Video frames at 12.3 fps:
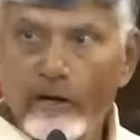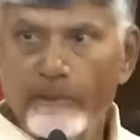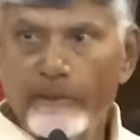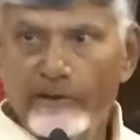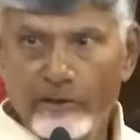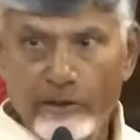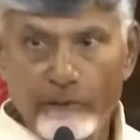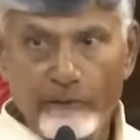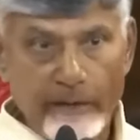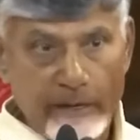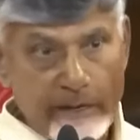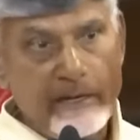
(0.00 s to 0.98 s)
opportunity
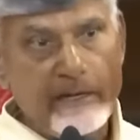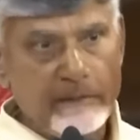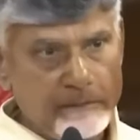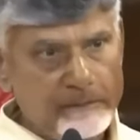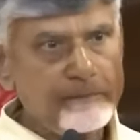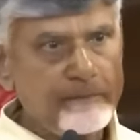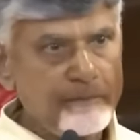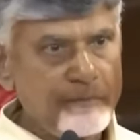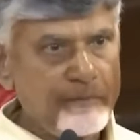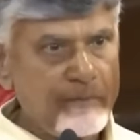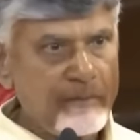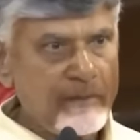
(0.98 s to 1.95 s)
for India.
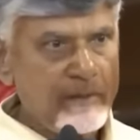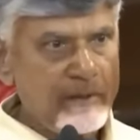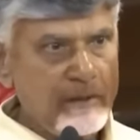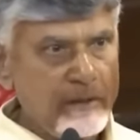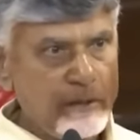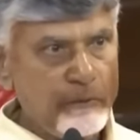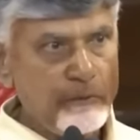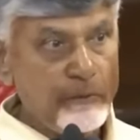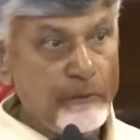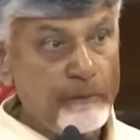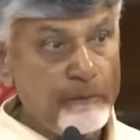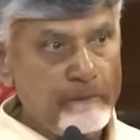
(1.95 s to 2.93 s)
If
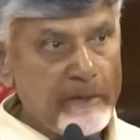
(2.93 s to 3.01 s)
we